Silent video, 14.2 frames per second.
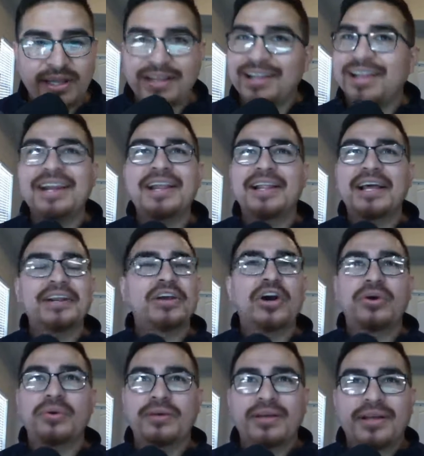And then let it
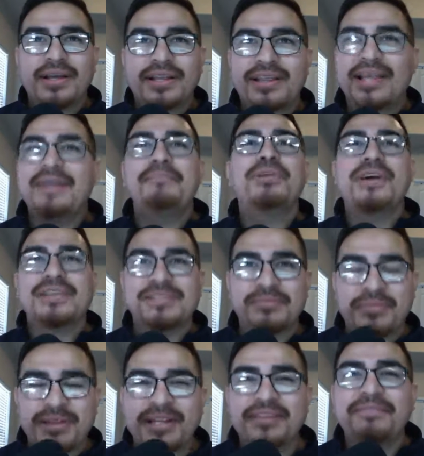go. Let it
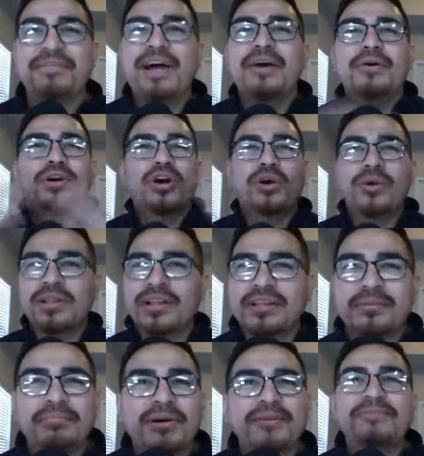blossom. Let the flower go.
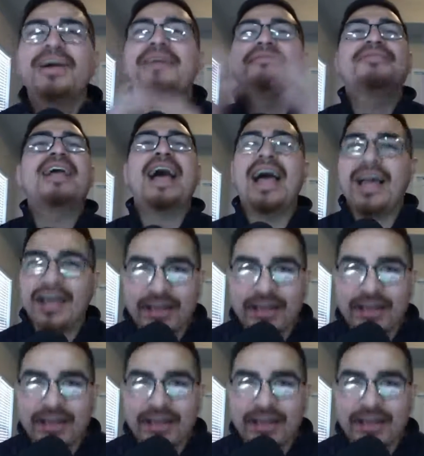Let the butterfly fly.